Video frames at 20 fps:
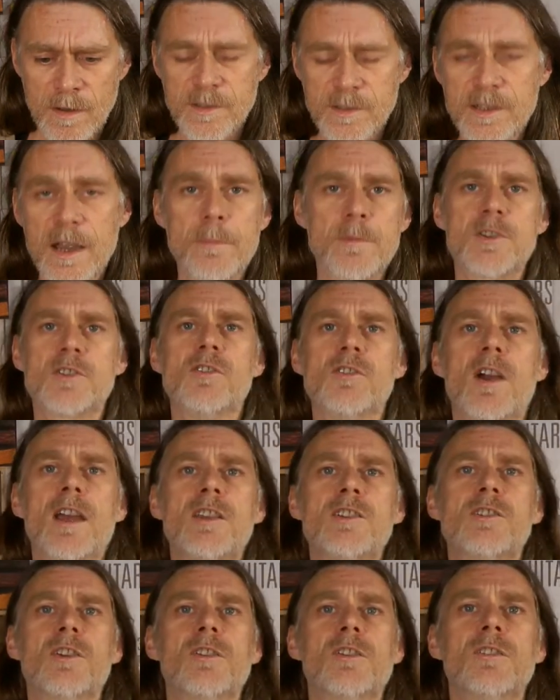
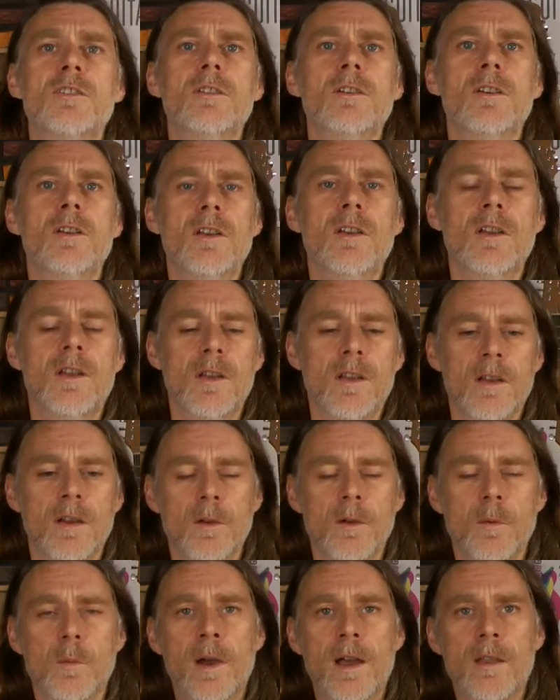demonstration
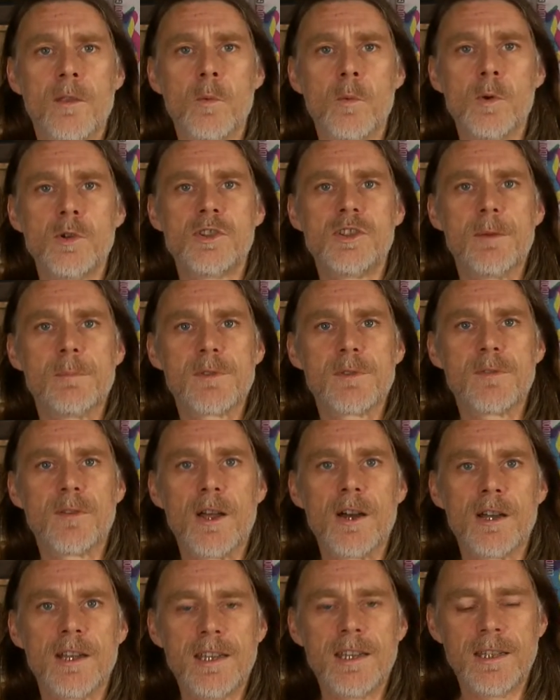where the wood chips
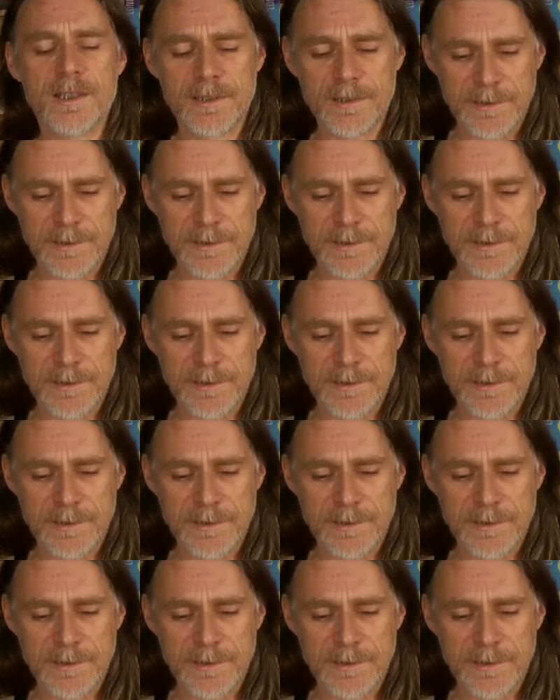fly.